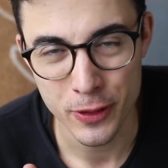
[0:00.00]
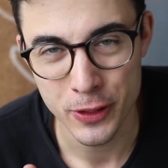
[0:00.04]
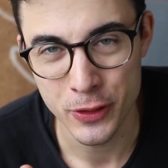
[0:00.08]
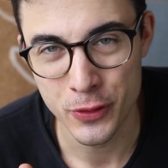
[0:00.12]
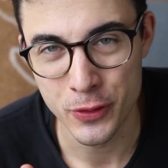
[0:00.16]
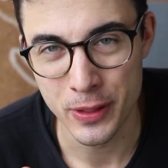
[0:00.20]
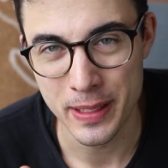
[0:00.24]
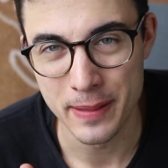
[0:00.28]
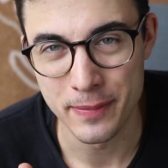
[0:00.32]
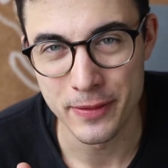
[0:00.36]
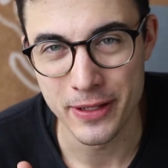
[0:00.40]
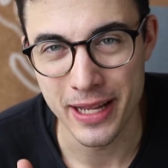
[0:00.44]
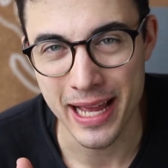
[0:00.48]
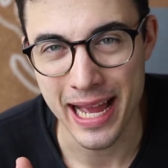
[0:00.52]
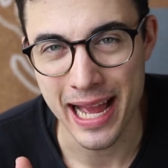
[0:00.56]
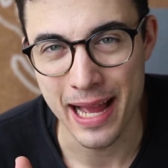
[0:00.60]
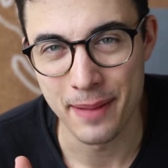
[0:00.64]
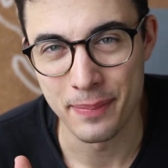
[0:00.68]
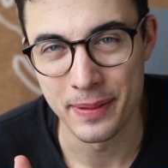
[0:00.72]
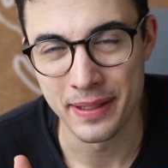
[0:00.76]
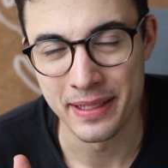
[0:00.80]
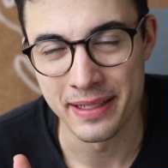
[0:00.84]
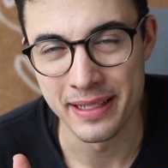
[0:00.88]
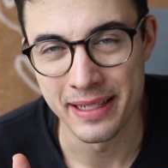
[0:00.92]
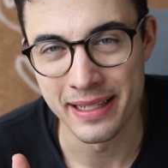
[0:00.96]
for a dream to
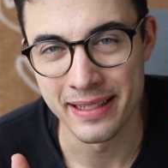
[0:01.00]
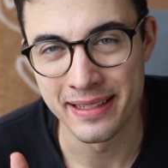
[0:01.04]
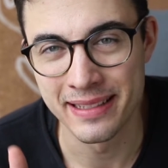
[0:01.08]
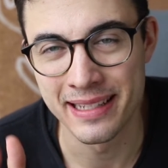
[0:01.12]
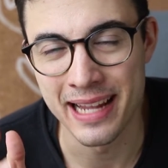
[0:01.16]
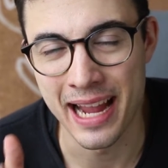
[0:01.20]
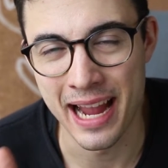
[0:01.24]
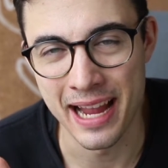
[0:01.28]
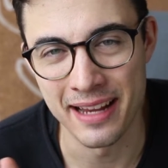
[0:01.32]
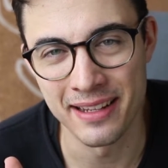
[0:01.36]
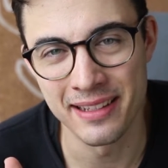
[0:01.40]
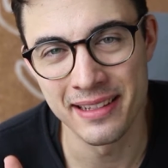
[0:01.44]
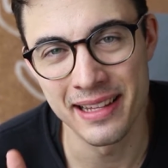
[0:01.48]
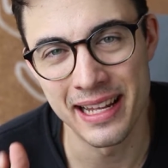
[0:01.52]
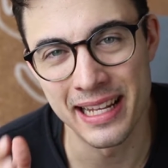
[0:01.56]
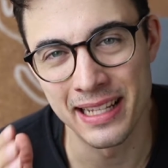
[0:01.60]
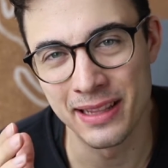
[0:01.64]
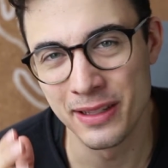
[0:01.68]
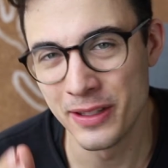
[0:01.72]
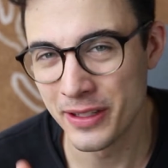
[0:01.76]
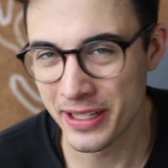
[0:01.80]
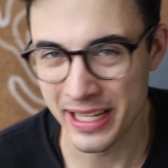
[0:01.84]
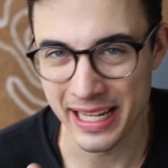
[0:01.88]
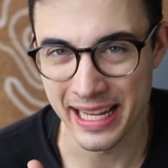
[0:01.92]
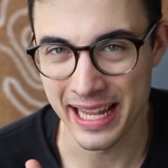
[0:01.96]
happen is kind of
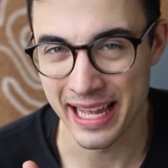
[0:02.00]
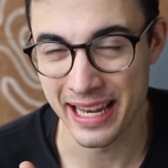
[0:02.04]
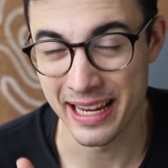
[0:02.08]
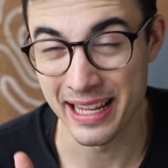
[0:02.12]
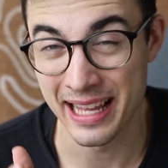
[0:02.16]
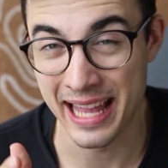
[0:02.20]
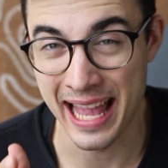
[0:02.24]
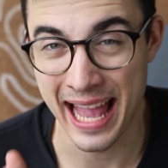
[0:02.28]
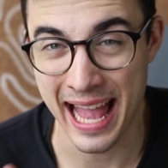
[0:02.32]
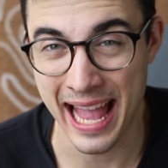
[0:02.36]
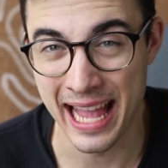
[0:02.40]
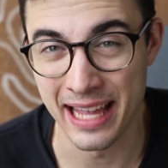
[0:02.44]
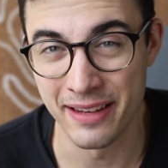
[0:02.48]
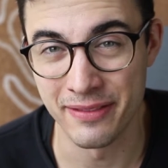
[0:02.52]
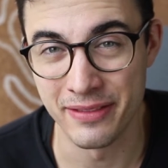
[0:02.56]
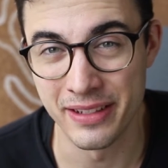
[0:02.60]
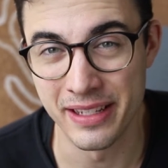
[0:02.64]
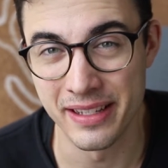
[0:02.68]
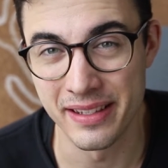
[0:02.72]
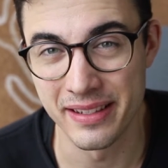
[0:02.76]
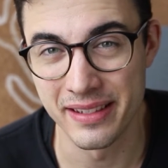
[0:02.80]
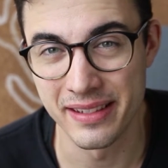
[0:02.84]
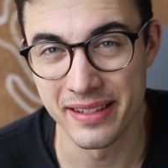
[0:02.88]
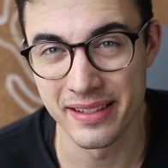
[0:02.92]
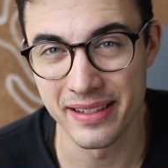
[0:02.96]
like looking at a
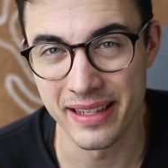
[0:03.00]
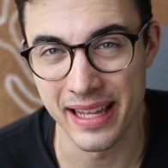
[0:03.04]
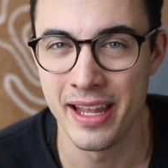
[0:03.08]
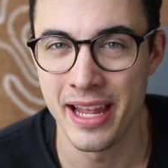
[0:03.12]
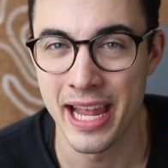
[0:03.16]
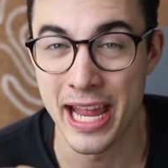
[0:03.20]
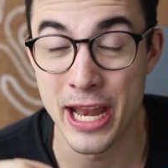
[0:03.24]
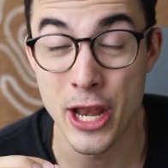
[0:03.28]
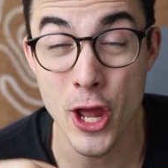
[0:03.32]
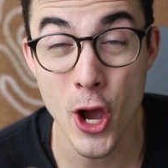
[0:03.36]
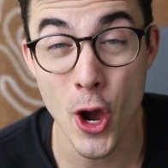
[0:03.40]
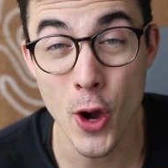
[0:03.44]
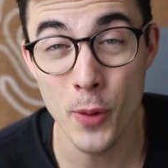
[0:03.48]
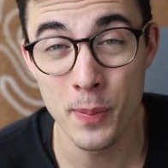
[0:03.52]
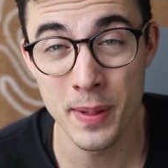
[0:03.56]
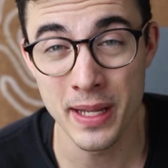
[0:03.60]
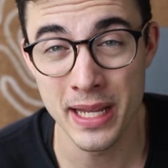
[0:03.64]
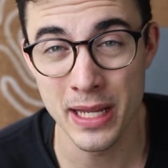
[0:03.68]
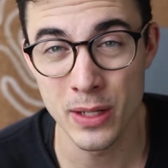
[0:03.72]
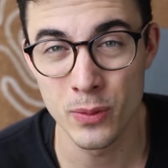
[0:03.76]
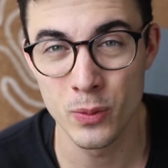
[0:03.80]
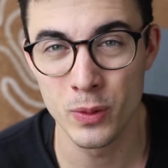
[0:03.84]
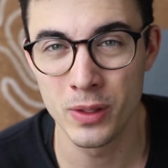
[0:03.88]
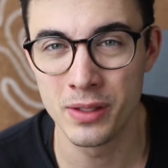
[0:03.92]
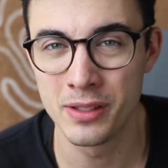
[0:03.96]
canvas and
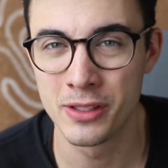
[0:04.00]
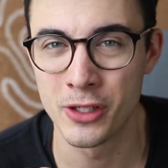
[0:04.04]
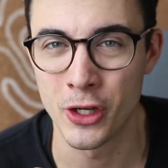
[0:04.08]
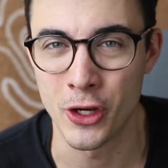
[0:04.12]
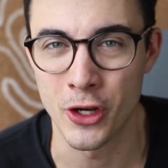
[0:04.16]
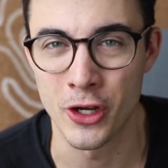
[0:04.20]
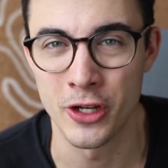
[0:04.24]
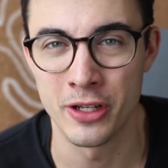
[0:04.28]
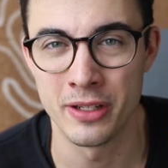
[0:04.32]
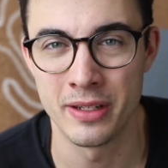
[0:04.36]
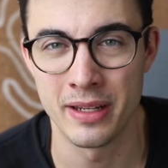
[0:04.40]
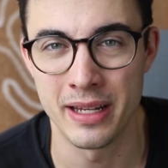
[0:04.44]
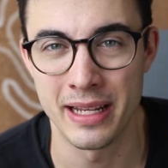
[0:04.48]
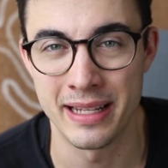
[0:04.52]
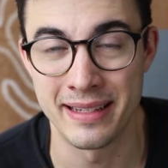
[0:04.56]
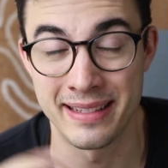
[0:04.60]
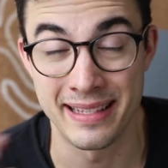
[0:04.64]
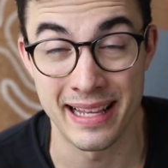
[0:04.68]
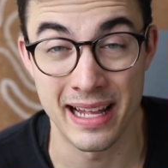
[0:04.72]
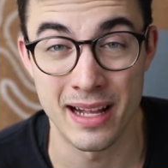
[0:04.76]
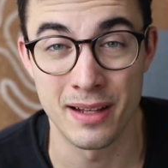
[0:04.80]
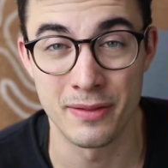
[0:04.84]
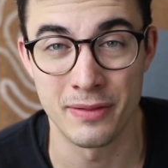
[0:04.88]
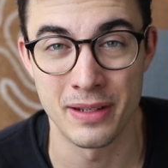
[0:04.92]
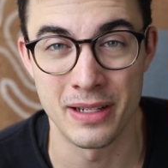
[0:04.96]
hoping it will turn
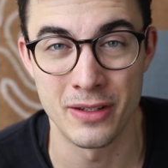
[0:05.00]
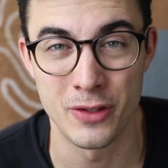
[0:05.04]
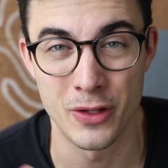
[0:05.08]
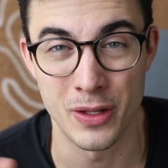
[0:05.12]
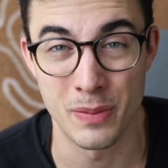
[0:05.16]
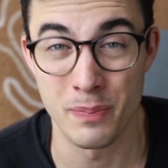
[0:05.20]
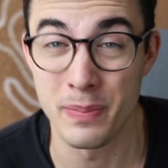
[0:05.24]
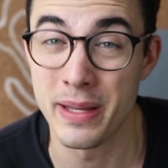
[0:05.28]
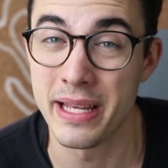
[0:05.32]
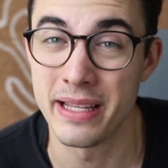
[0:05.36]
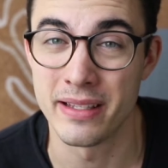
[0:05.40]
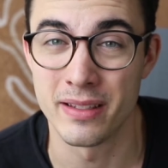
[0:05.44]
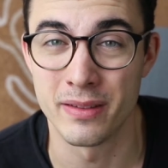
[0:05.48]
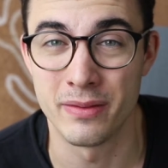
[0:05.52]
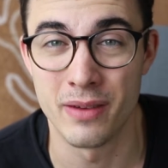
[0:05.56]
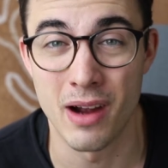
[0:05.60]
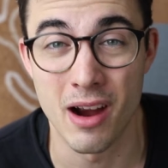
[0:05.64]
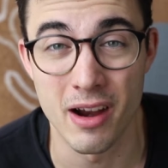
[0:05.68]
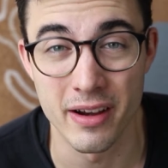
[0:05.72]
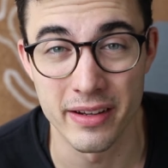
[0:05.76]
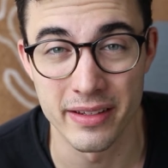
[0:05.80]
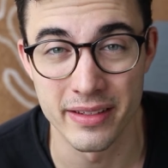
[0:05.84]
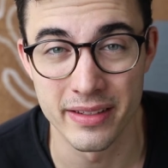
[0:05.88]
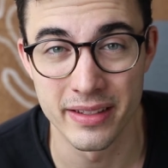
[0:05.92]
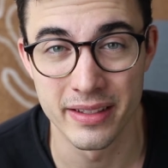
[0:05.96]
itself into a piece of
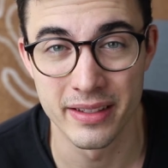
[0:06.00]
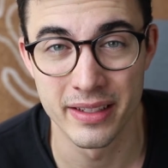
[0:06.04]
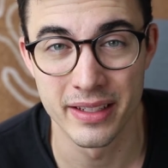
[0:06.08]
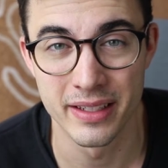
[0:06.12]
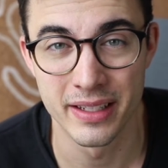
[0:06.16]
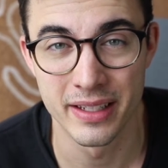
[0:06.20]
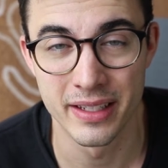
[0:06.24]
art.